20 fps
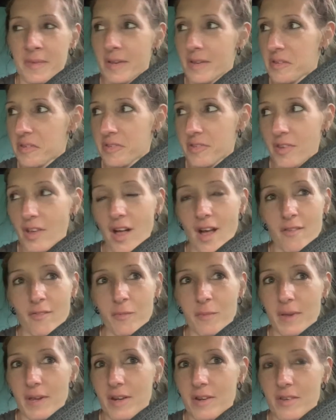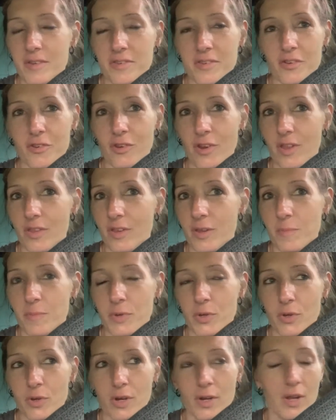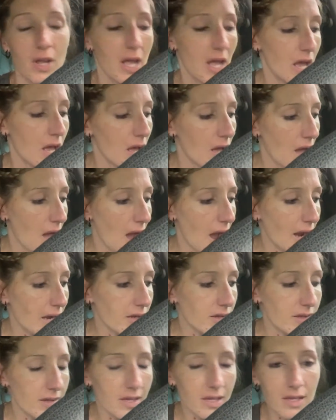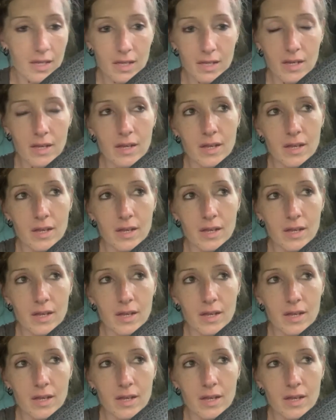Still haven't made a decision on the computer. I did